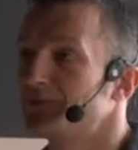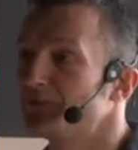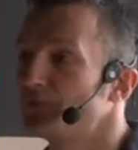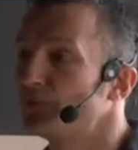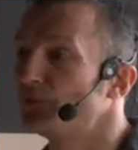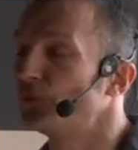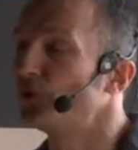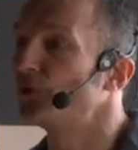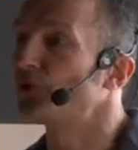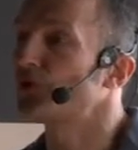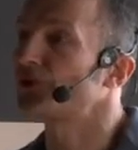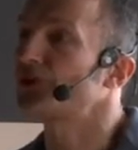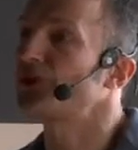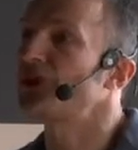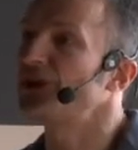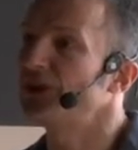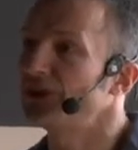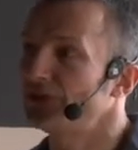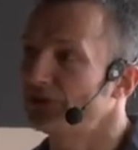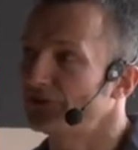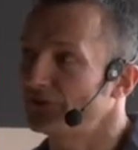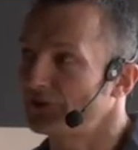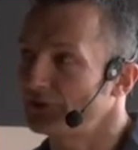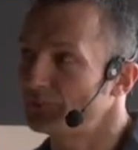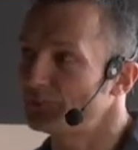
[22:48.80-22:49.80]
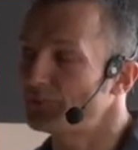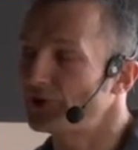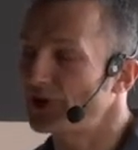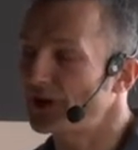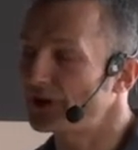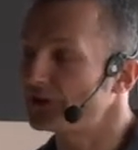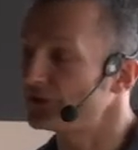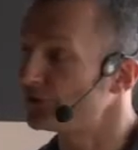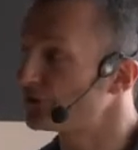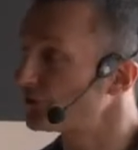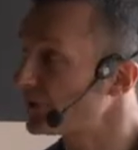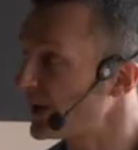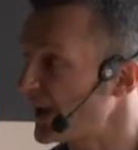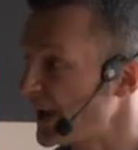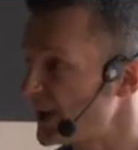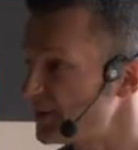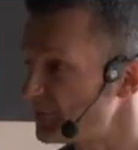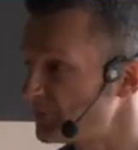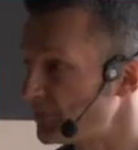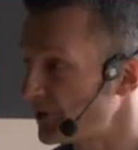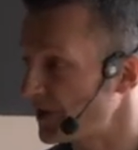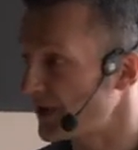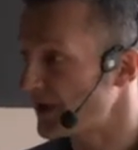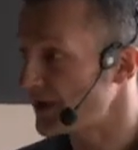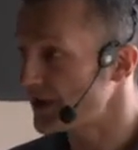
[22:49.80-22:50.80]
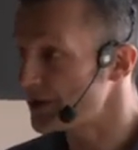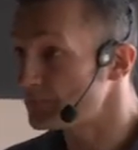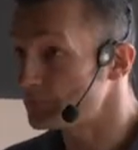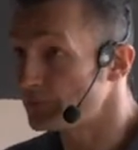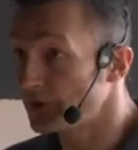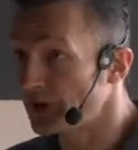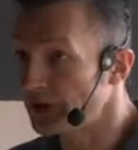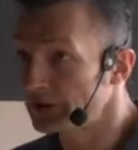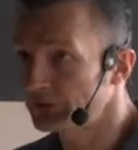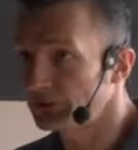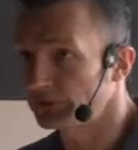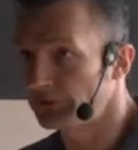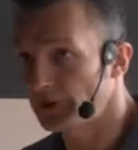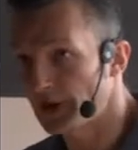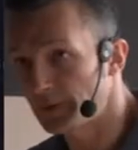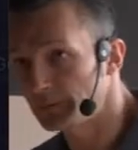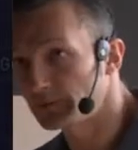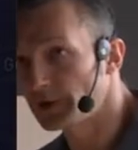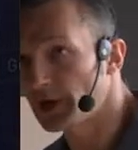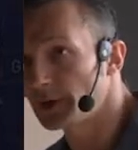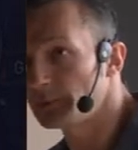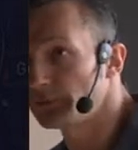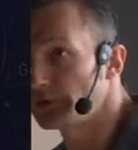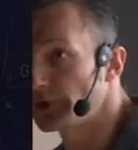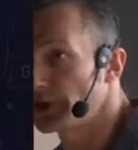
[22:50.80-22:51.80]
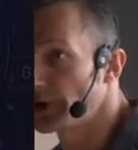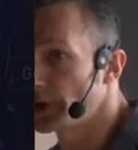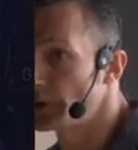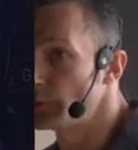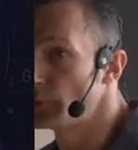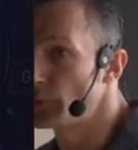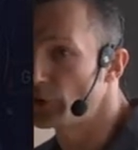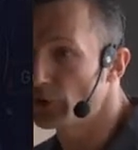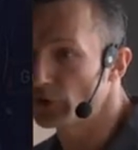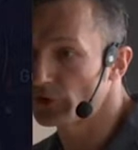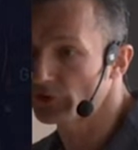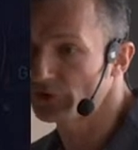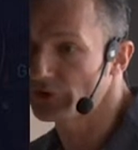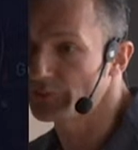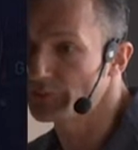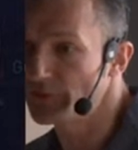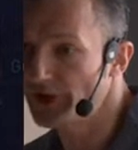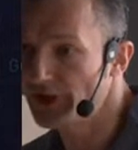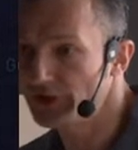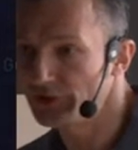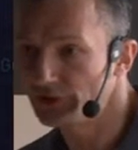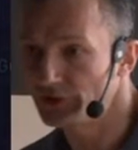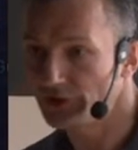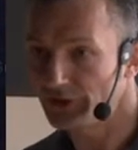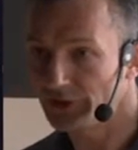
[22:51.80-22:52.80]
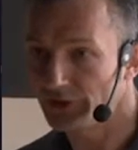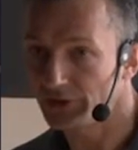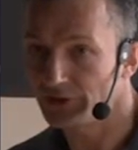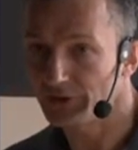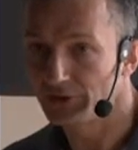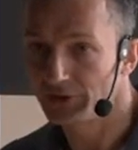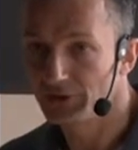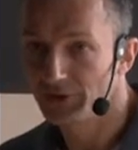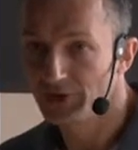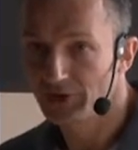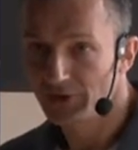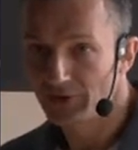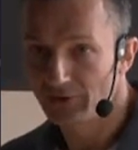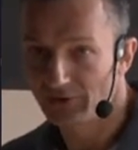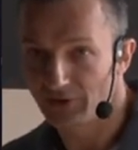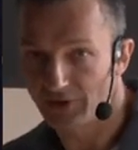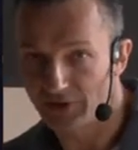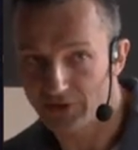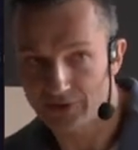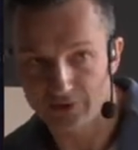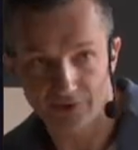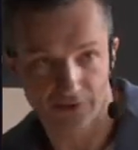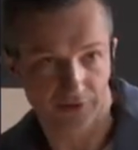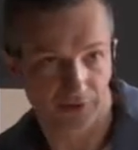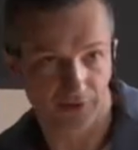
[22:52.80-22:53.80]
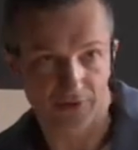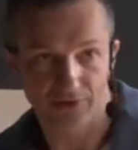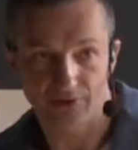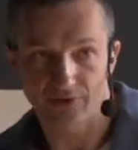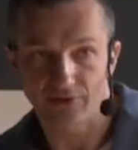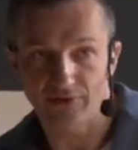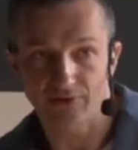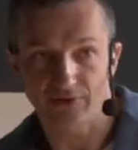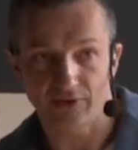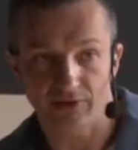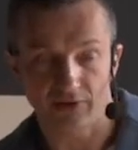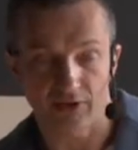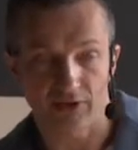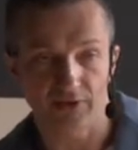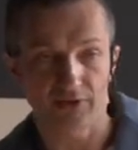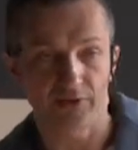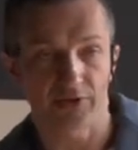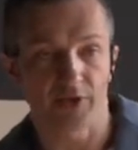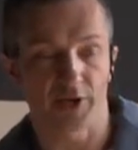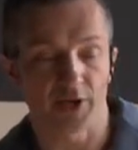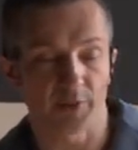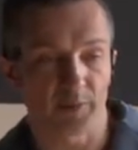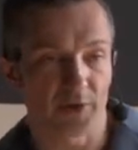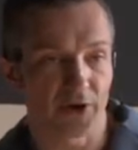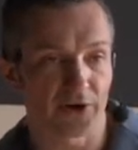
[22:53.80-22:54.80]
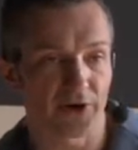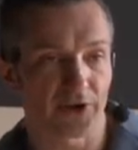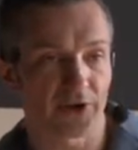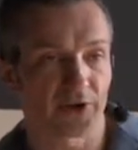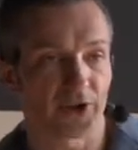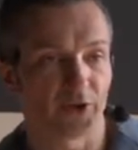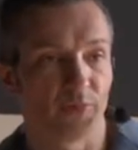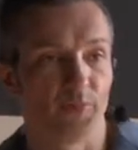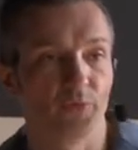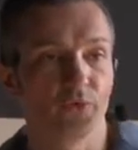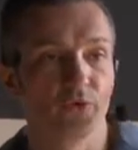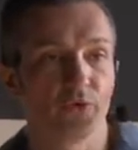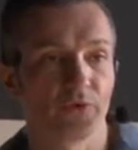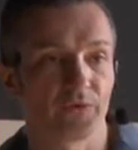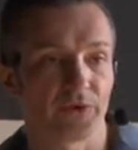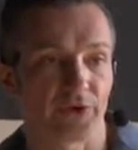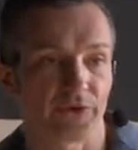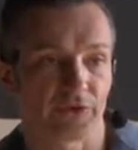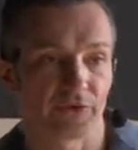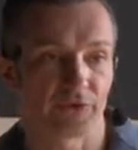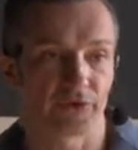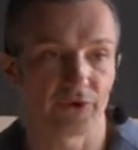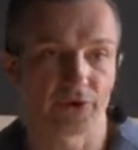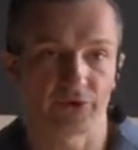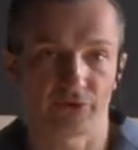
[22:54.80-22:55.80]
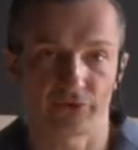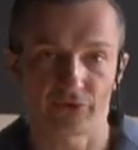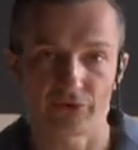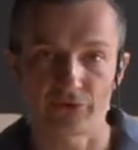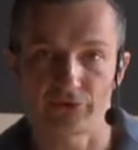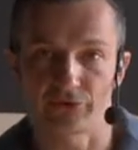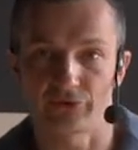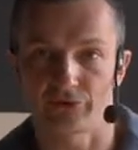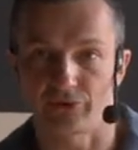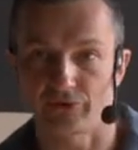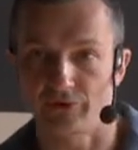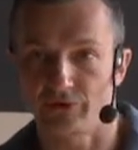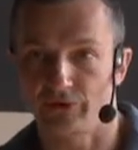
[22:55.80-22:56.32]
more keen that brands can play, but sometimes they are more demanding. Like in American movies, there is this